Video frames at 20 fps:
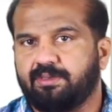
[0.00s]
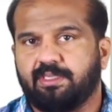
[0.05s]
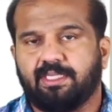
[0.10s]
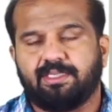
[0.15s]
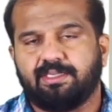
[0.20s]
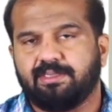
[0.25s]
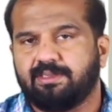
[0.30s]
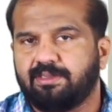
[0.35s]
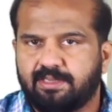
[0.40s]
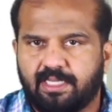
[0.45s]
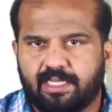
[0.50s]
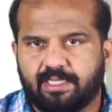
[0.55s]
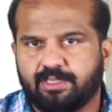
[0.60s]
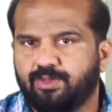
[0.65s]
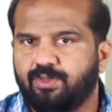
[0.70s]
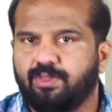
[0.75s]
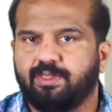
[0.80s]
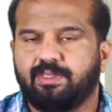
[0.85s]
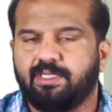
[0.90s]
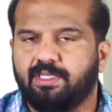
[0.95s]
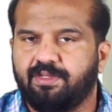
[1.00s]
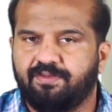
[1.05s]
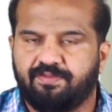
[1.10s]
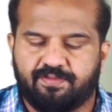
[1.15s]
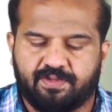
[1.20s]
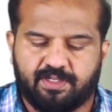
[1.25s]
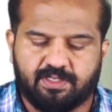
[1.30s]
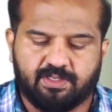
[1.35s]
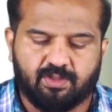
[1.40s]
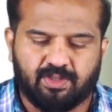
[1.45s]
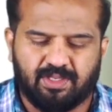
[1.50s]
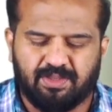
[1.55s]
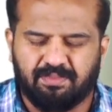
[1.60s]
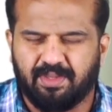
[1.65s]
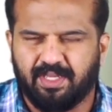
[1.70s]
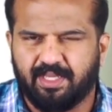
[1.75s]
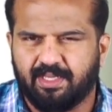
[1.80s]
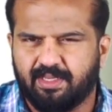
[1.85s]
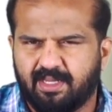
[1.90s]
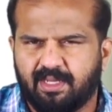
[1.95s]
That is actually the difference. Okay,
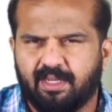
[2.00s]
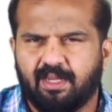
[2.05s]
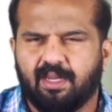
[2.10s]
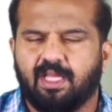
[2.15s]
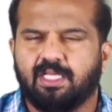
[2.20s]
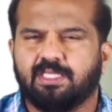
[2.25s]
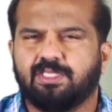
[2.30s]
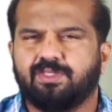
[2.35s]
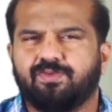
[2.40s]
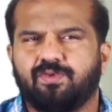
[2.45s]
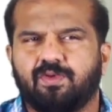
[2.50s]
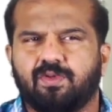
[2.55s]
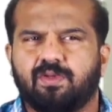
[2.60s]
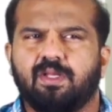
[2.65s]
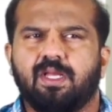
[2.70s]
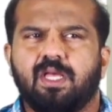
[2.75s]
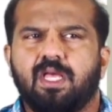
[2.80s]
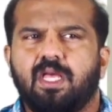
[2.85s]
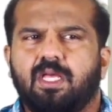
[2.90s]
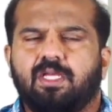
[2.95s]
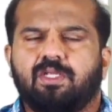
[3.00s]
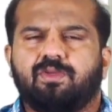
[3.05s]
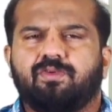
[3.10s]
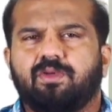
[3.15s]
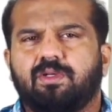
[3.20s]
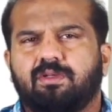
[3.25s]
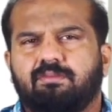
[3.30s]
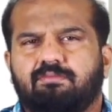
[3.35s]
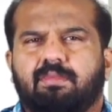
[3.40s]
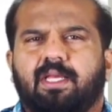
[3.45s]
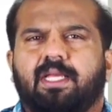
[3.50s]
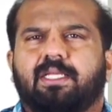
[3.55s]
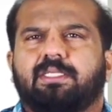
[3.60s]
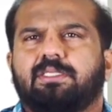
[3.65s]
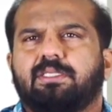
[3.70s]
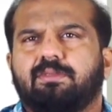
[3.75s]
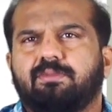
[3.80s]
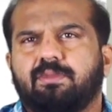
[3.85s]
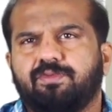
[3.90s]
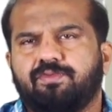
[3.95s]
migraine lasts for
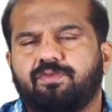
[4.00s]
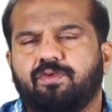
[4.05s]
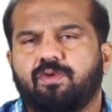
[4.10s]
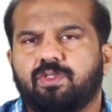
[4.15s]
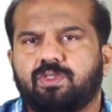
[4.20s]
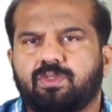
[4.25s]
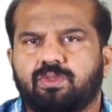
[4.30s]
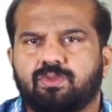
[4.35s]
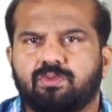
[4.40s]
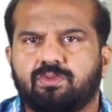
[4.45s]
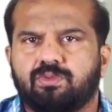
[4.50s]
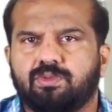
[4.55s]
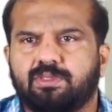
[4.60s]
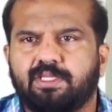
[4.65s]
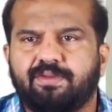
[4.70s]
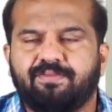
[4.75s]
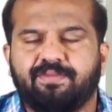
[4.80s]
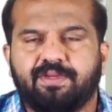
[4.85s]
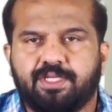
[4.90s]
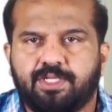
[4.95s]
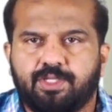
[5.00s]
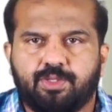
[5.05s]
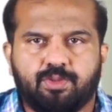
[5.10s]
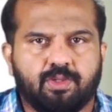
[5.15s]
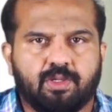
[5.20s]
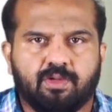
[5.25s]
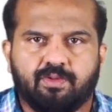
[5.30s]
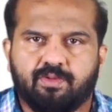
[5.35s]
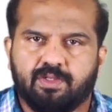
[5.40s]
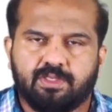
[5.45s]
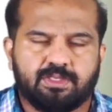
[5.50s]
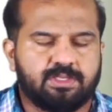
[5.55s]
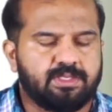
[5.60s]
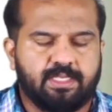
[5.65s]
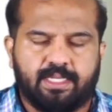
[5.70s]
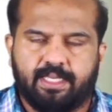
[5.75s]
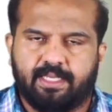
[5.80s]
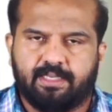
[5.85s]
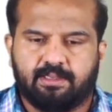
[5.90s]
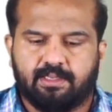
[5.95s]
maximum 4 to 72 hours
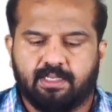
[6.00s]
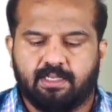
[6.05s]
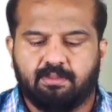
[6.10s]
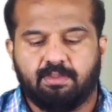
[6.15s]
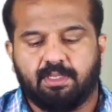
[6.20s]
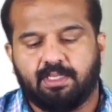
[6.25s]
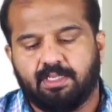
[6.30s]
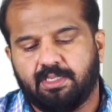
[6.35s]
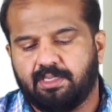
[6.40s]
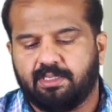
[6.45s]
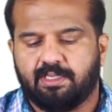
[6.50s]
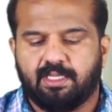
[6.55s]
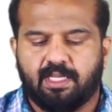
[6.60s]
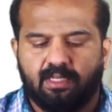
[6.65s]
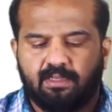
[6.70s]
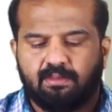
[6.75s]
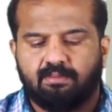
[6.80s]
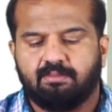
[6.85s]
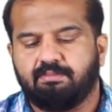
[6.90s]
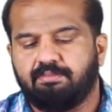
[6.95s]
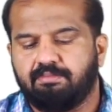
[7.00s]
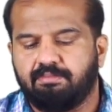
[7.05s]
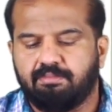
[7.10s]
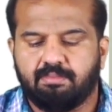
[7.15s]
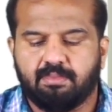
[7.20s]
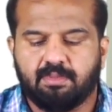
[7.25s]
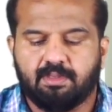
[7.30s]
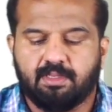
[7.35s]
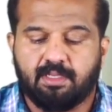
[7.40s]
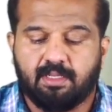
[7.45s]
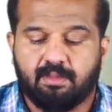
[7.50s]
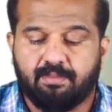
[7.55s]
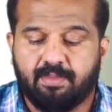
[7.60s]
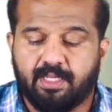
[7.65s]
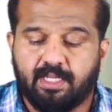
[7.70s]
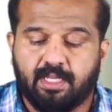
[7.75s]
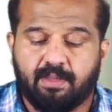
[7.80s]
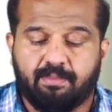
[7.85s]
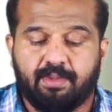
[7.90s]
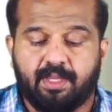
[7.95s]
like that, but it can
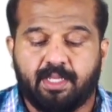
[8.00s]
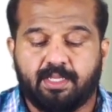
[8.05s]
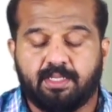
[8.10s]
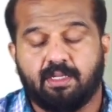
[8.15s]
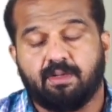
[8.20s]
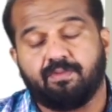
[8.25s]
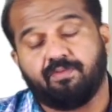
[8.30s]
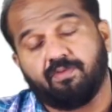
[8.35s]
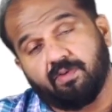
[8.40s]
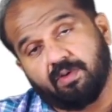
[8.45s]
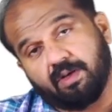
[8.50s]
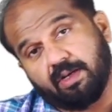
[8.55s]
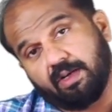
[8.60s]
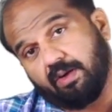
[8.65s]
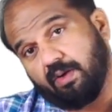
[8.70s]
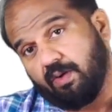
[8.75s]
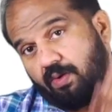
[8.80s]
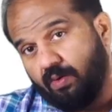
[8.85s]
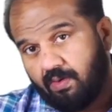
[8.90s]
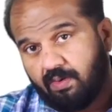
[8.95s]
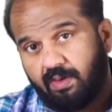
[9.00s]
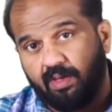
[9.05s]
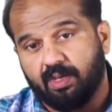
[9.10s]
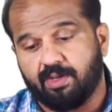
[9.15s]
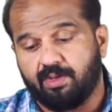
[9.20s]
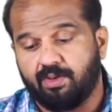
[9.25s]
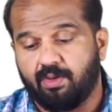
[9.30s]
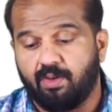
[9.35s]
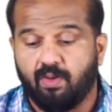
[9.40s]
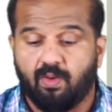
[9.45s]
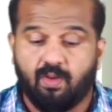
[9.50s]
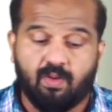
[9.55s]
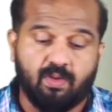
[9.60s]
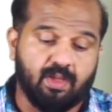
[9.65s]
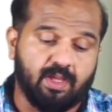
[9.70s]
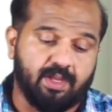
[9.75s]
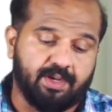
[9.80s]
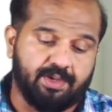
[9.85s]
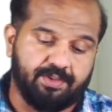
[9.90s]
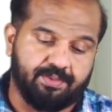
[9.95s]
remain abated for a
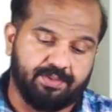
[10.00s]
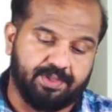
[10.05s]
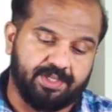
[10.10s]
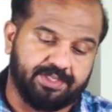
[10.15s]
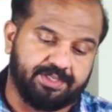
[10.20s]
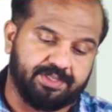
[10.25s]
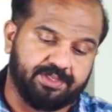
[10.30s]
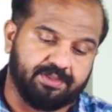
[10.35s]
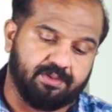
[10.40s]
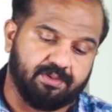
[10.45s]
longer duration.